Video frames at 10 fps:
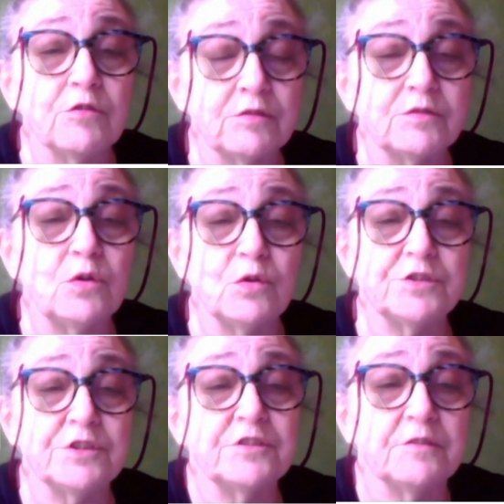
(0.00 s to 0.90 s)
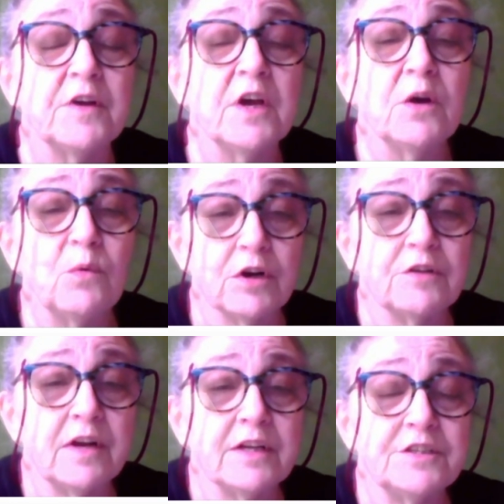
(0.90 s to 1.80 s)
sorts of causes of
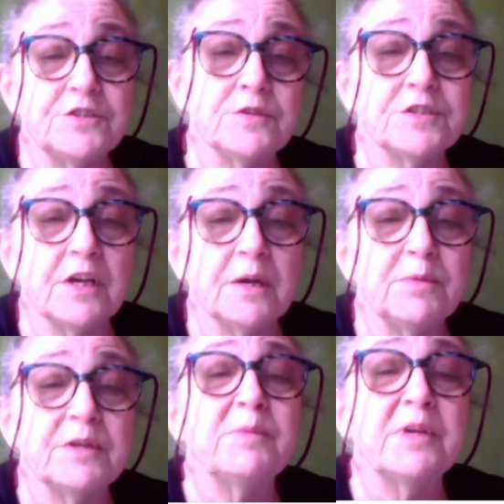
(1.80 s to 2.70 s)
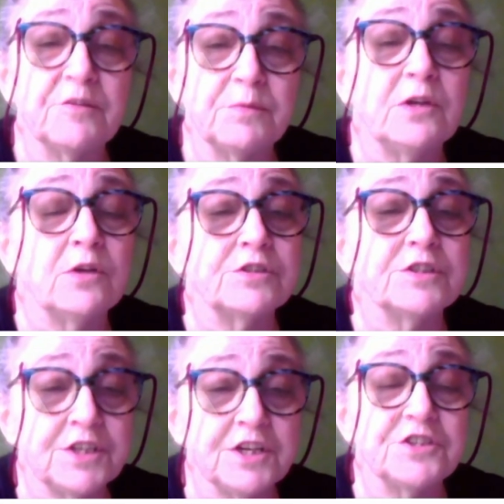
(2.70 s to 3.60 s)
work-related suicide, but because we looked
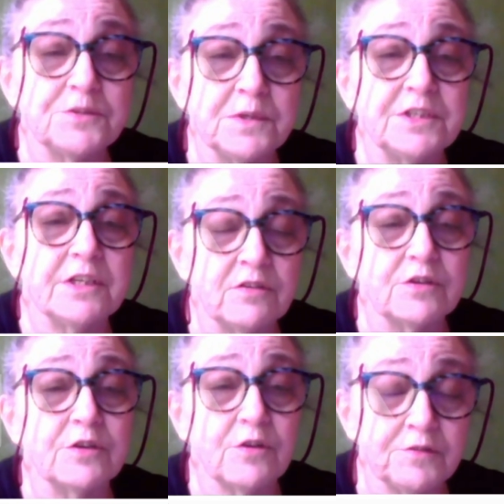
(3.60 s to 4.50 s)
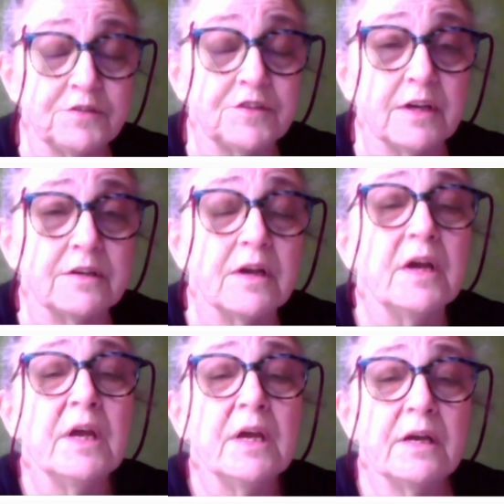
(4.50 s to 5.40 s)
at teachers, we did look at Ofsted.
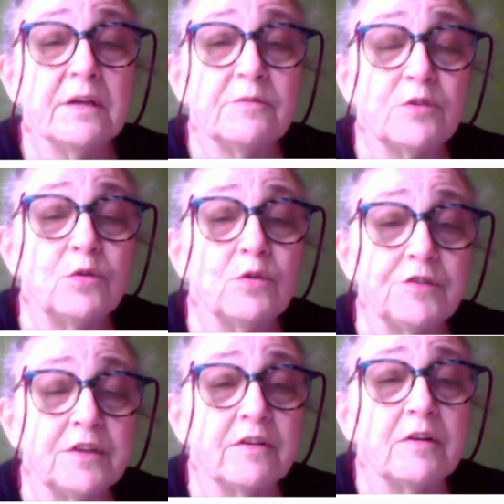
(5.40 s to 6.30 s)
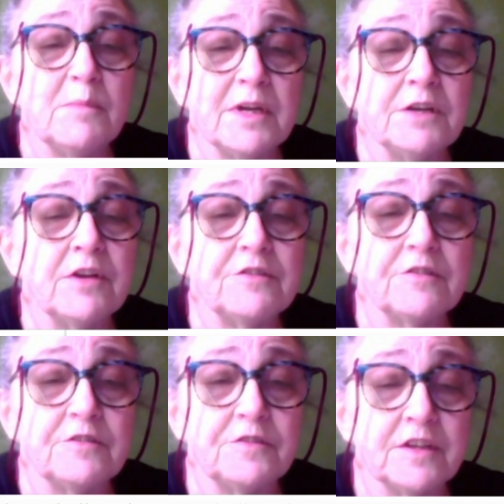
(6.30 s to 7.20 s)
And of course, there are many
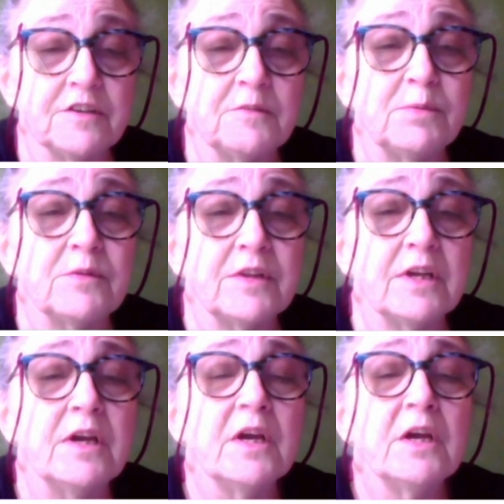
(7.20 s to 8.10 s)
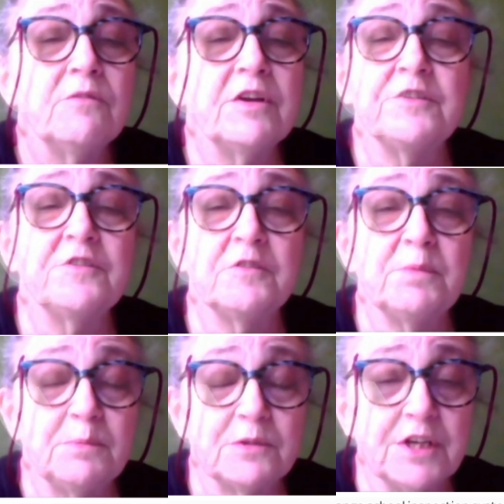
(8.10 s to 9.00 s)
reasons for this, but the reasons for
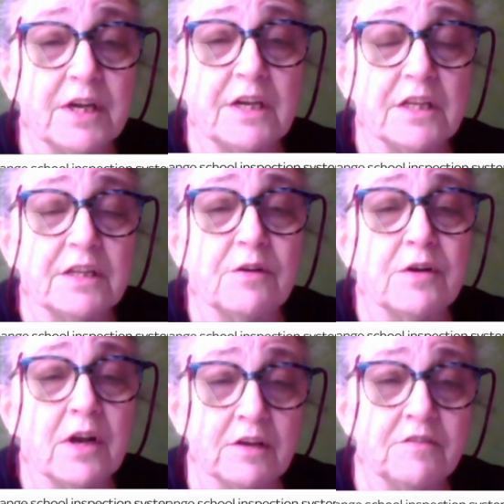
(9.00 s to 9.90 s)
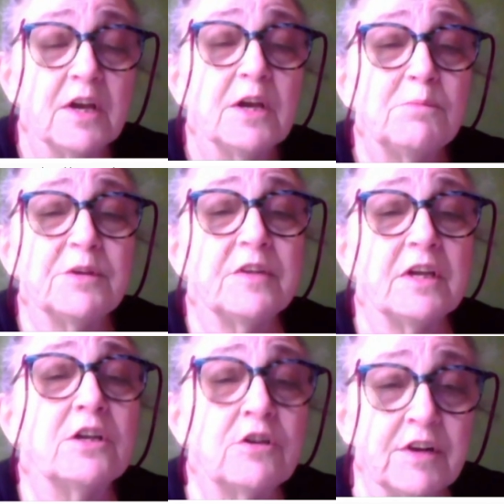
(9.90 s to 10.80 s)
people taking their own life, but the
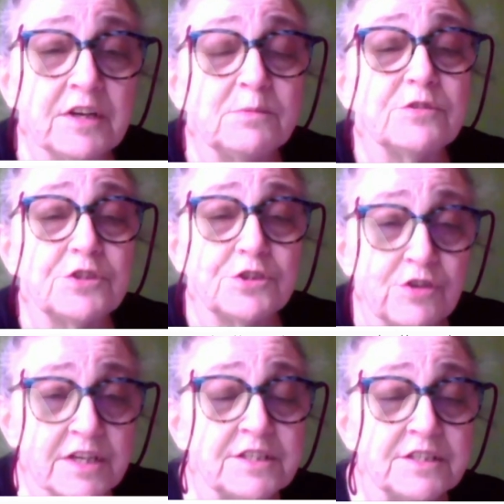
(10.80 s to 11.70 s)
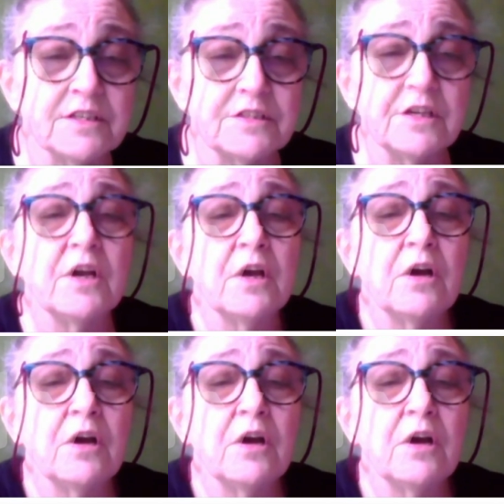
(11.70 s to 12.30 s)
incredible stresses